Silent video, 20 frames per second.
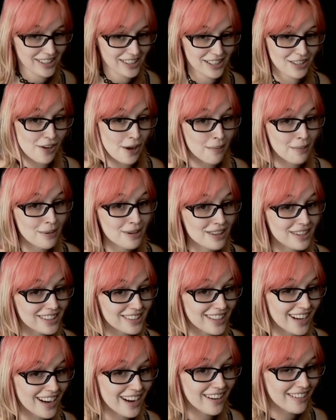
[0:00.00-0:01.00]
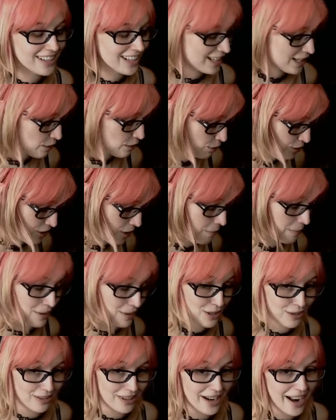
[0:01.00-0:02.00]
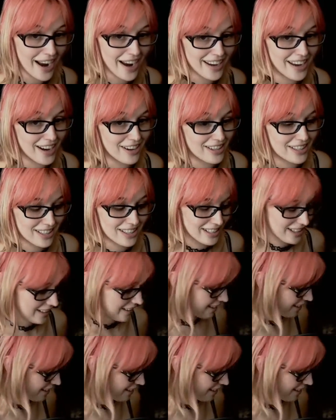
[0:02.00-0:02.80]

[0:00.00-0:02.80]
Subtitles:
If I put this down, he will jump into it, I guarantee.